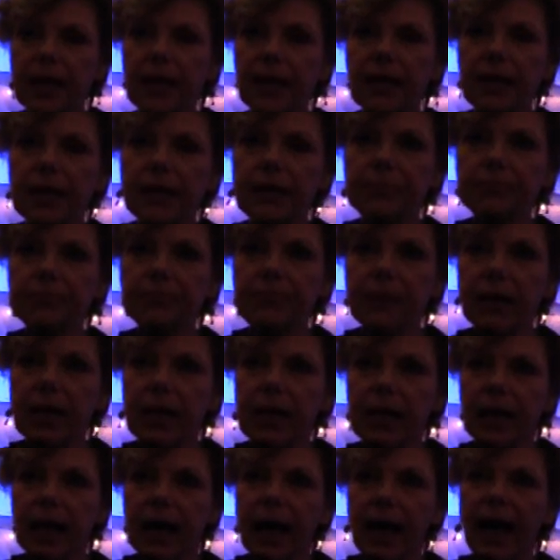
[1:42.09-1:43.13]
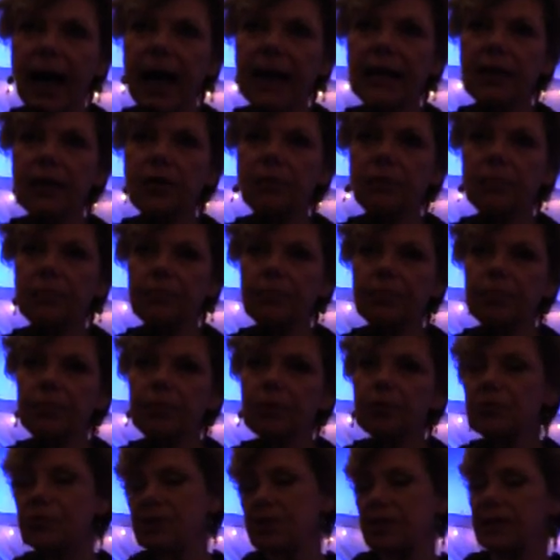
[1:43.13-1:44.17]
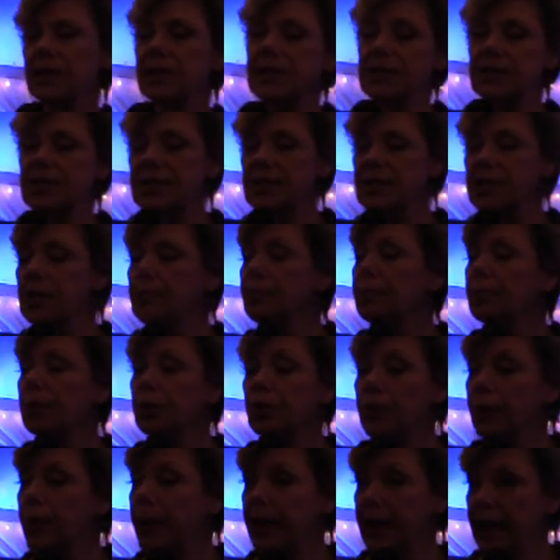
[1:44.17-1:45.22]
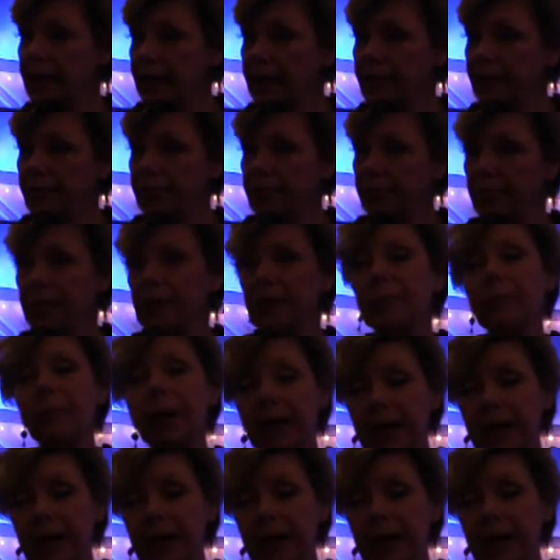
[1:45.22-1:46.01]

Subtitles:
I don't personally see a blue wave, but it